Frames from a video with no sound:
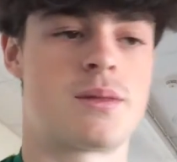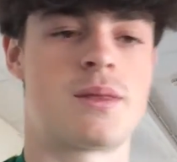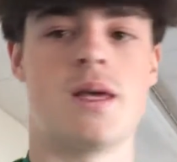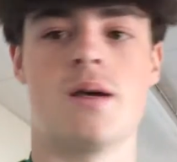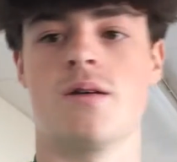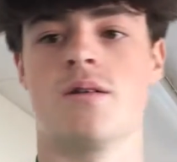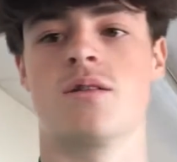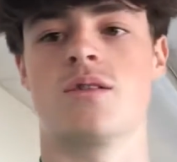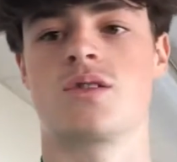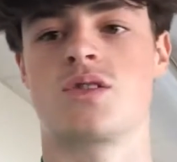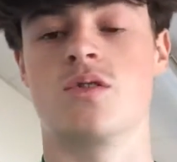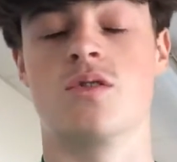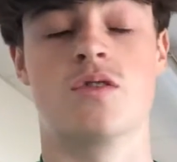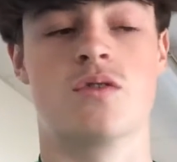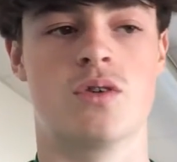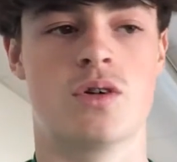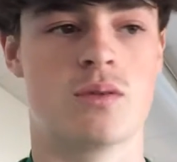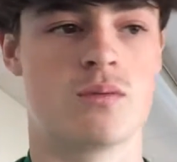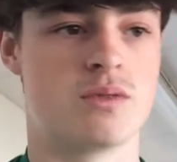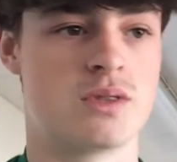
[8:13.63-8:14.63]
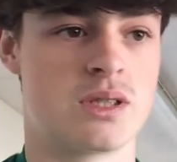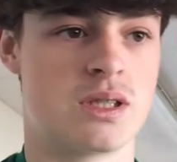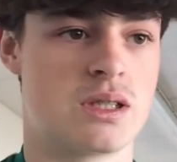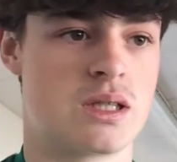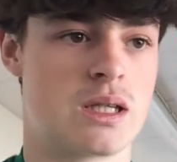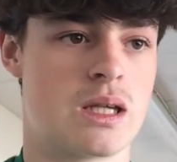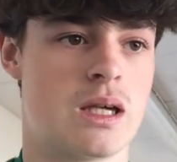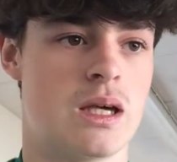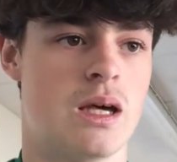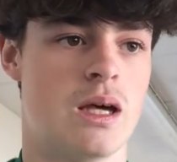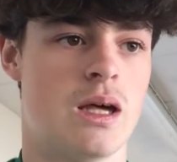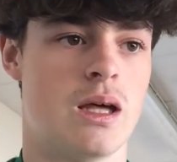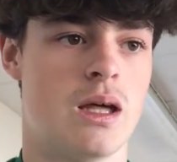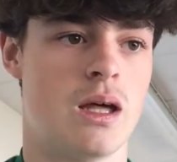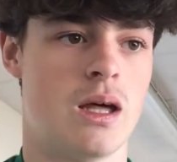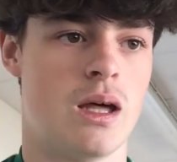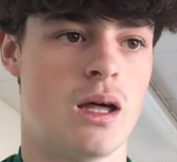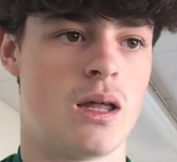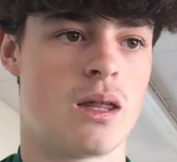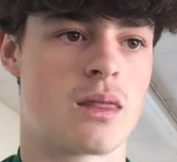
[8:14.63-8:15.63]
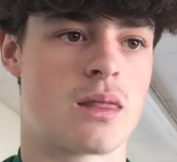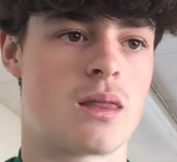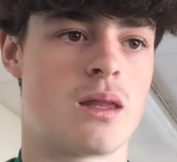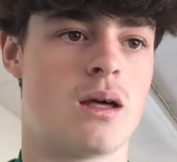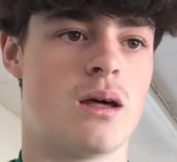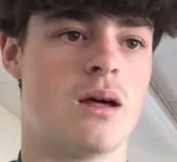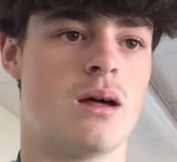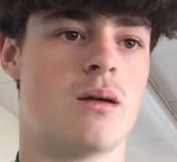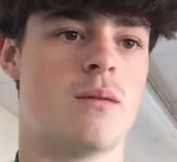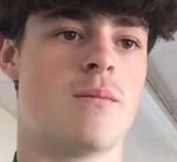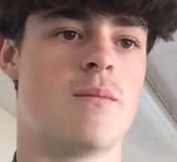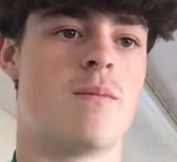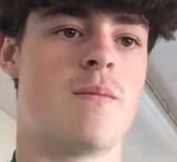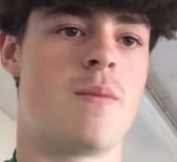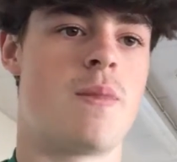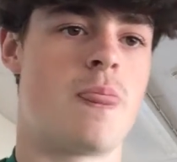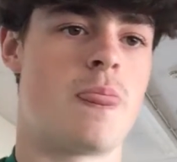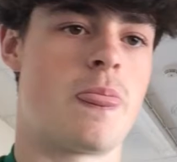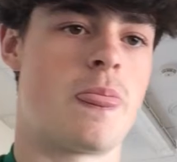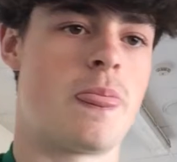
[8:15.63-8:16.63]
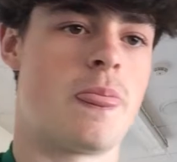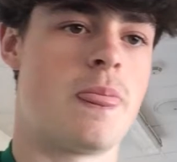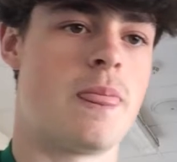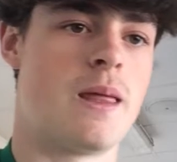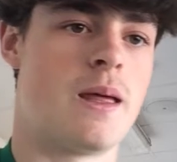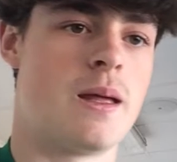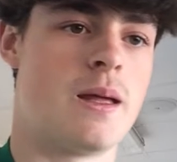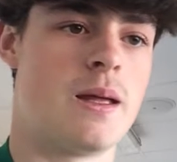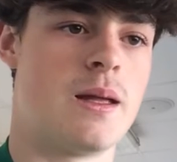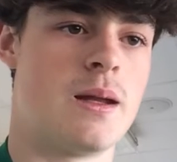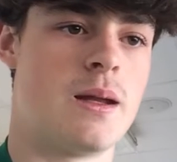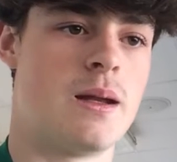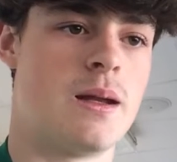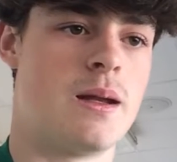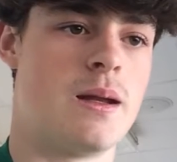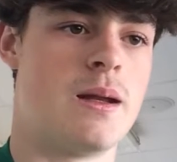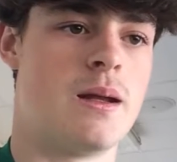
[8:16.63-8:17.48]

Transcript: They're suitable, obviously. And then